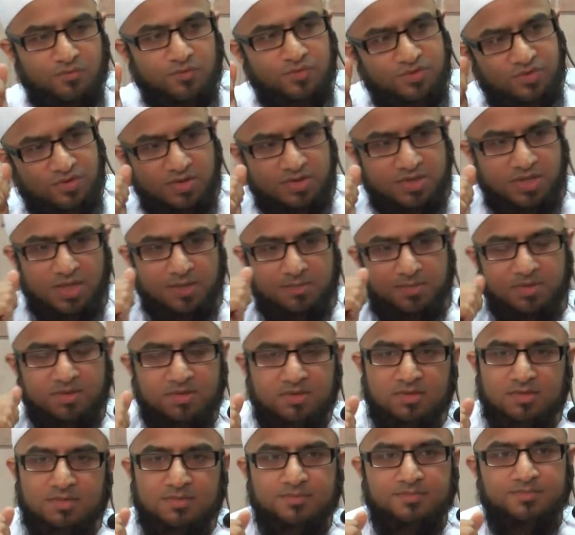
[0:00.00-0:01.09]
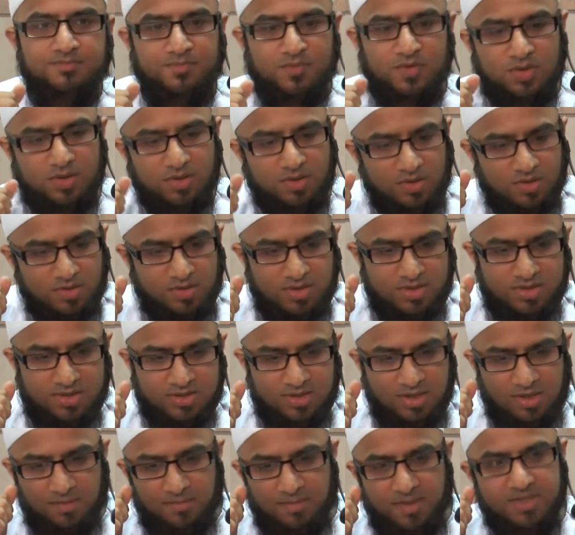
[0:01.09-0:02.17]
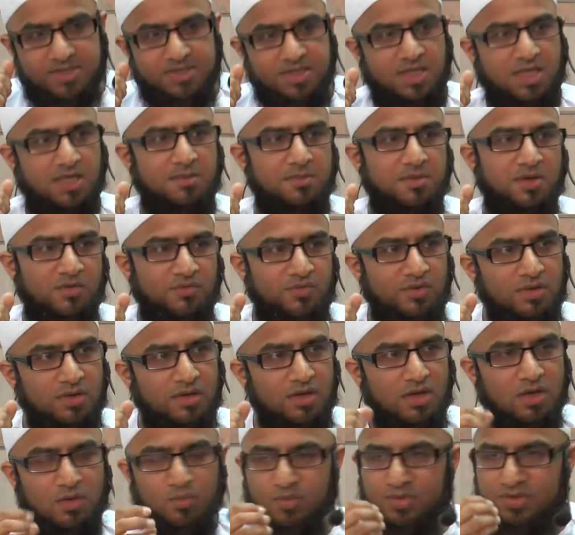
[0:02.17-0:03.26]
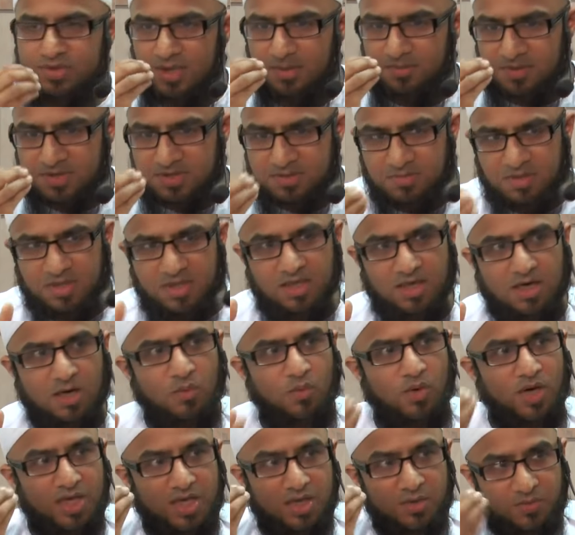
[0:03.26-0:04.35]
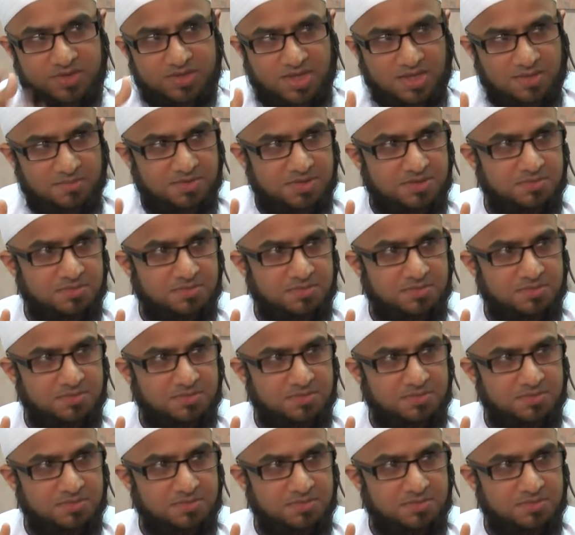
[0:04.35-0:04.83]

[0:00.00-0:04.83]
food's on the table. This is an amazing ni'mah of Allah. We say Bismillah. Why are we saying